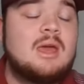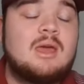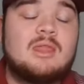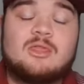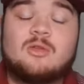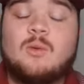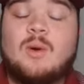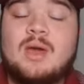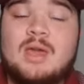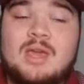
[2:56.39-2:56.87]

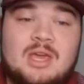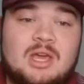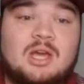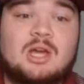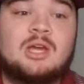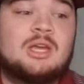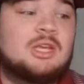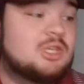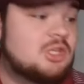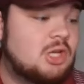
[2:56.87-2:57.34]
The way he
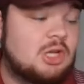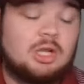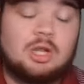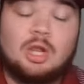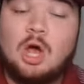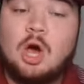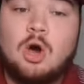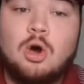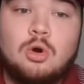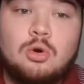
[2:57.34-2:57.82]
he's
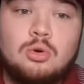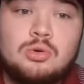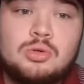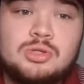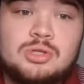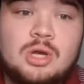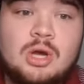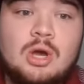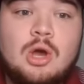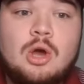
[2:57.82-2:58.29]

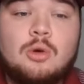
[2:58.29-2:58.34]
closed